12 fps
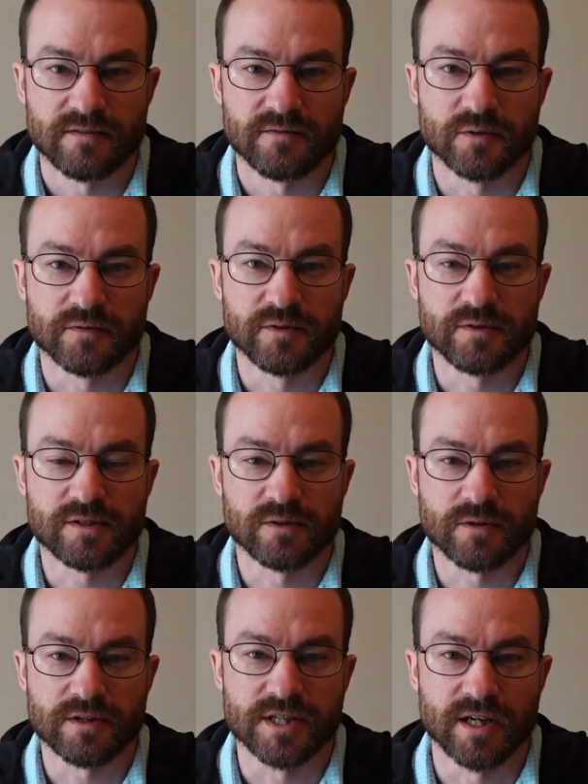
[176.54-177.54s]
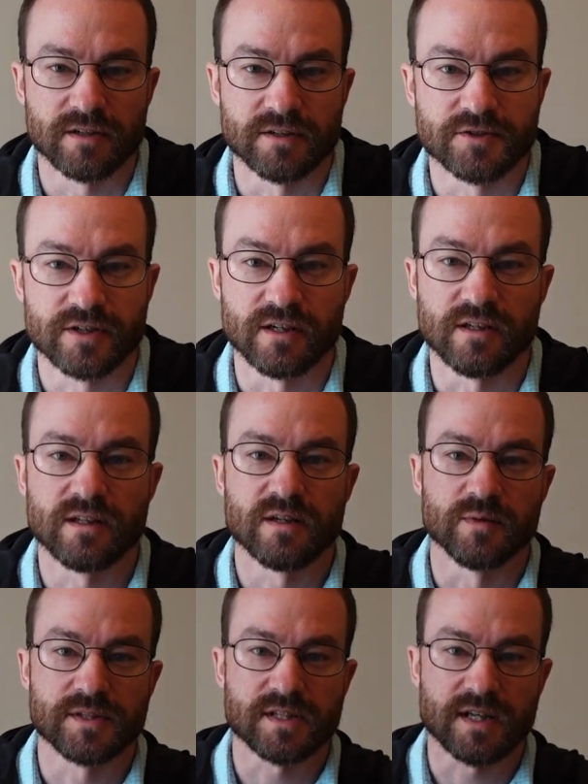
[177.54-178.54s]
For food storage out on trail,
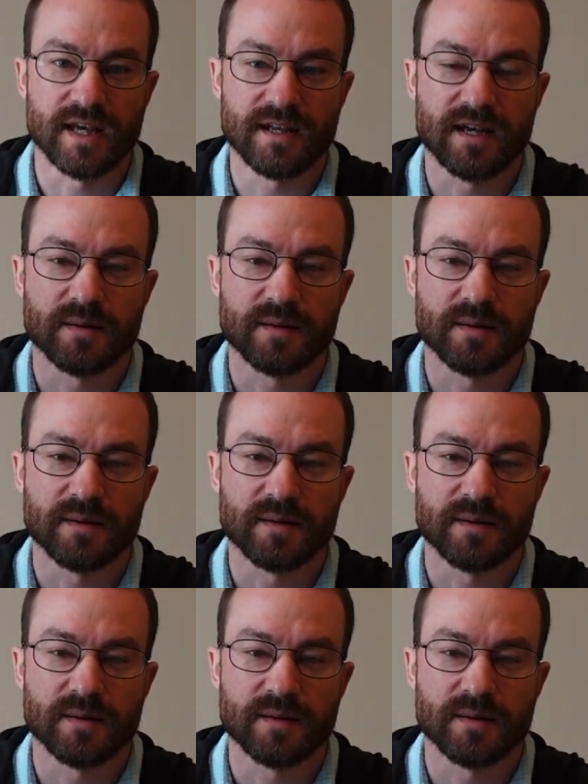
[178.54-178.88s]
once again,